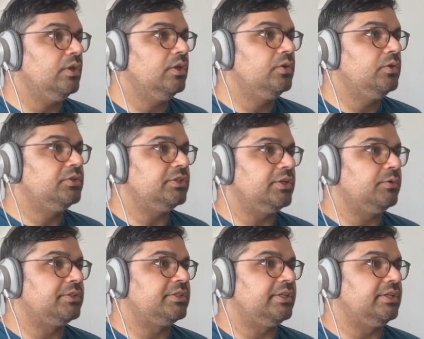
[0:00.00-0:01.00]
usually what's
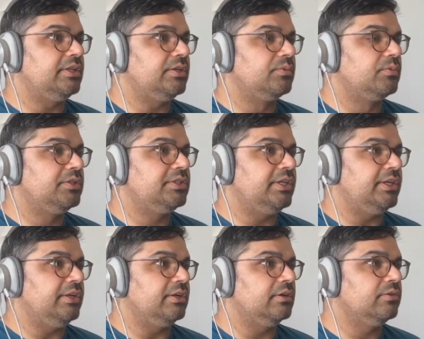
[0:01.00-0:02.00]
in
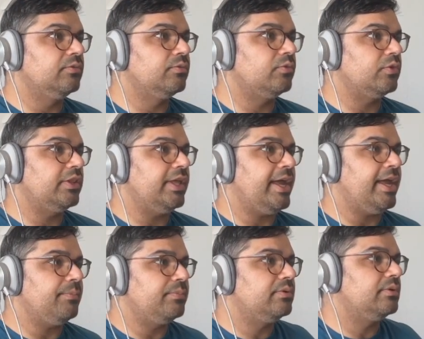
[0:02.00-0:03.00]
here for the
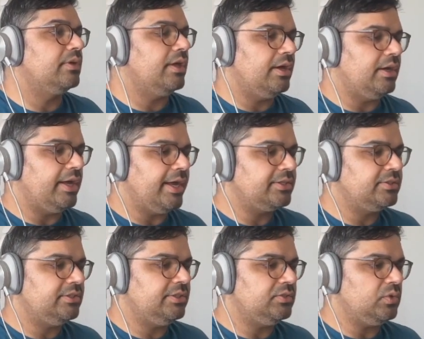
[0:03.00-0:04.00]
app. Actually,
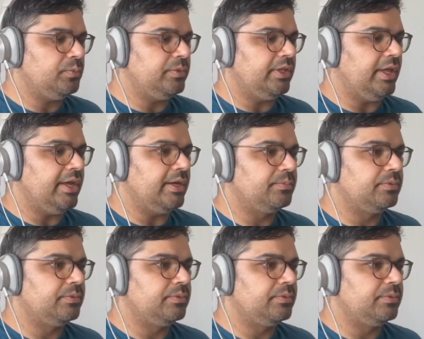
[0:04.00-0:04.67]
let's open the app.